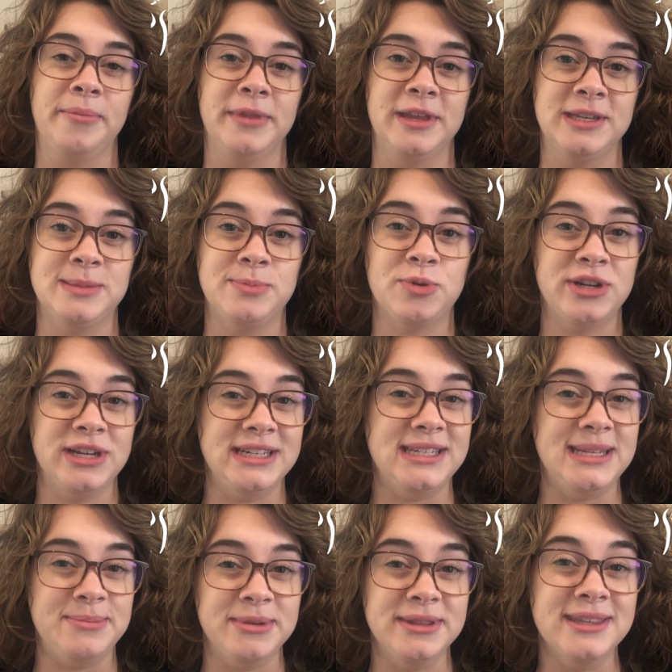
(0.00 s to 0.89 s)
it's pretty
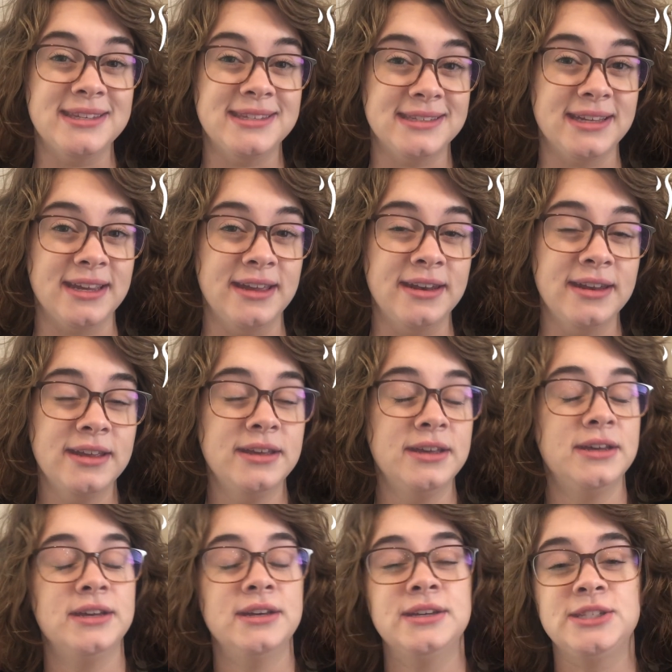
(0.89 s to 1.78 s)
deep in the skin.
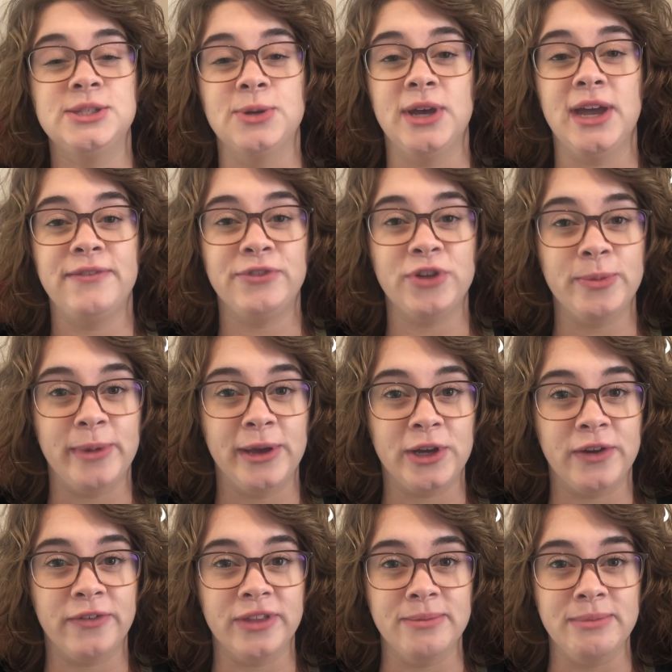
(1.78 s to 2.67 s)
So I have to go
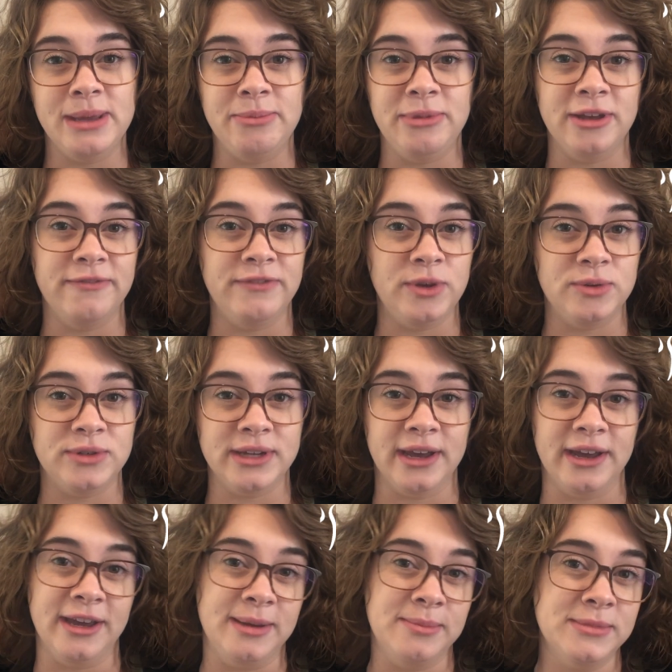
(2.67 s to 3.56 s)
back over that maybe a few
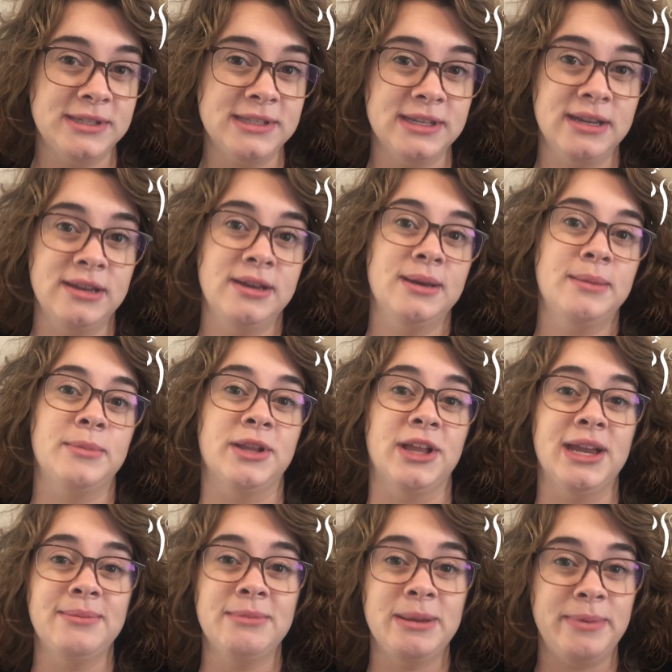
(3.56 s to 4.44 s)
times. But a
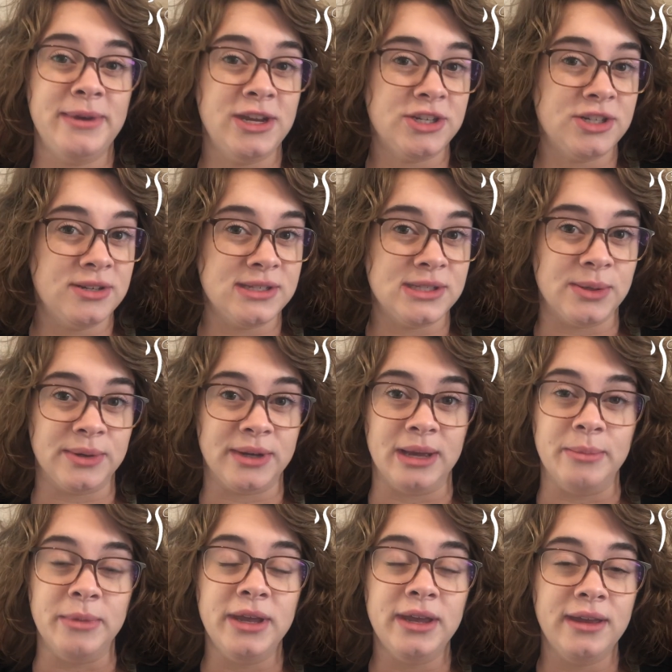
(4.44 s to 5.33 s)
lot of my patients, they'll
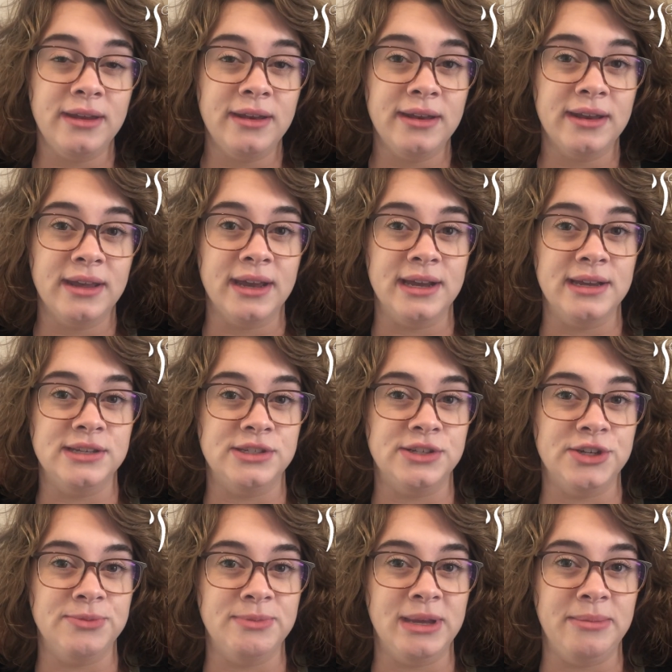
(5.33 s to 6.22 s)
come in. I
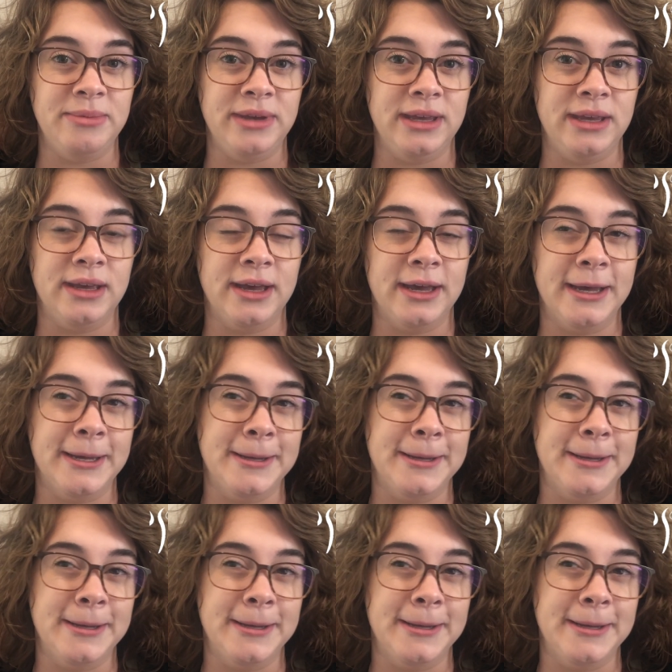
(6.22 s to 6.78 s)
do maybe